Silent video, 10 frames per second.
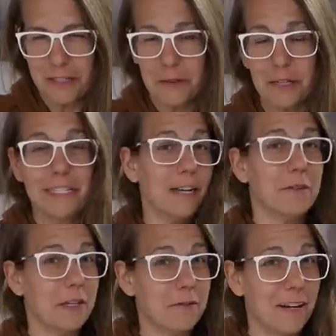You can
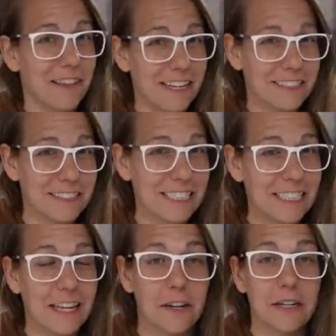definitely find things to
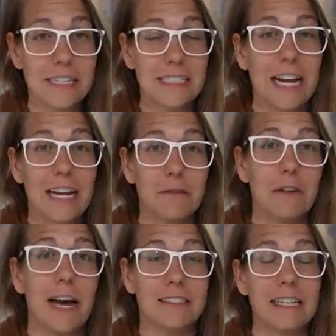eat that are easy and
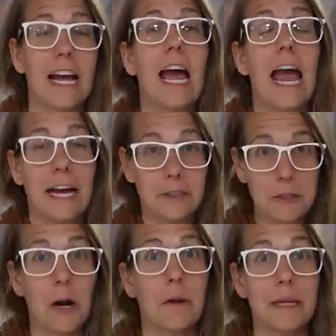fast and
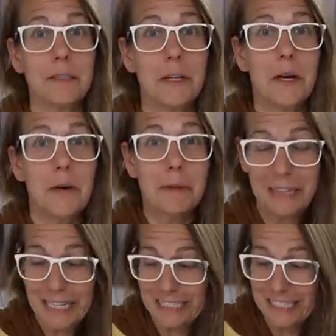garbage. But
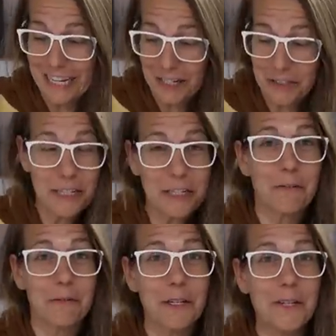this is actually
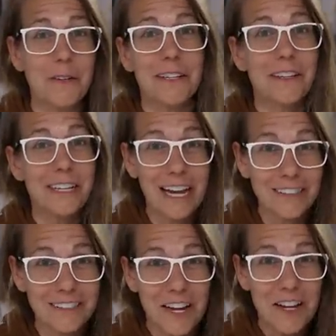good for you. Your
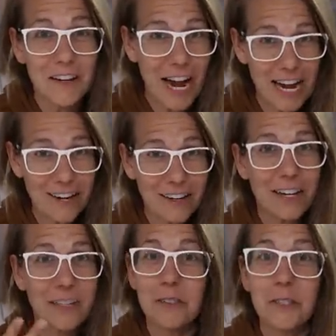nails, your hair,
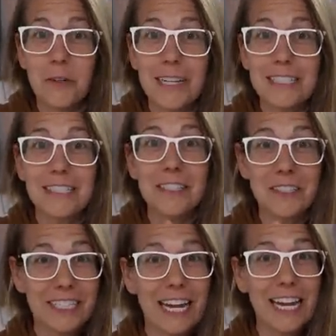your joints, your
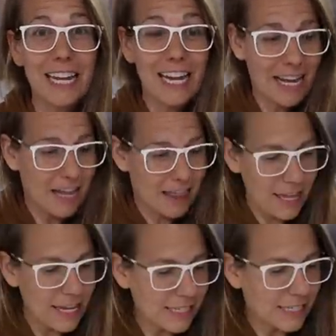skin.
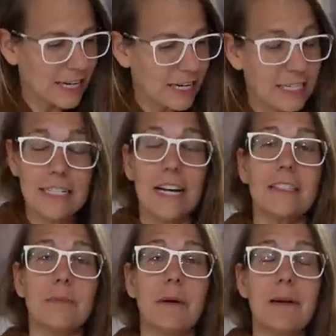This does
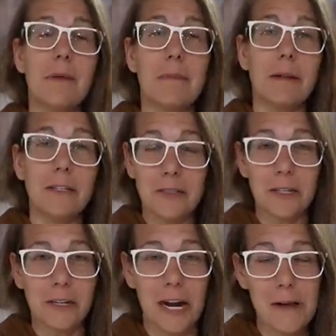not spike my blood
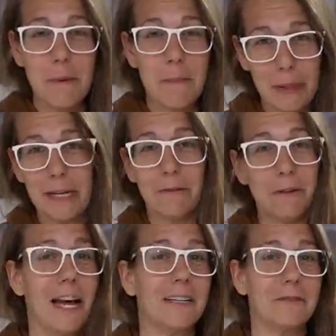sugar. I'm a big
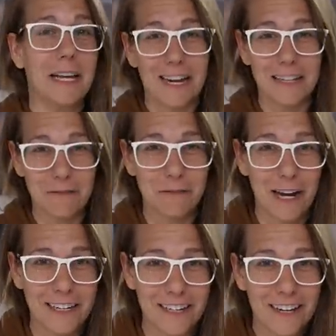fan of Kettle and
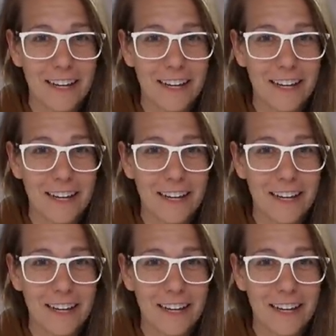Fire.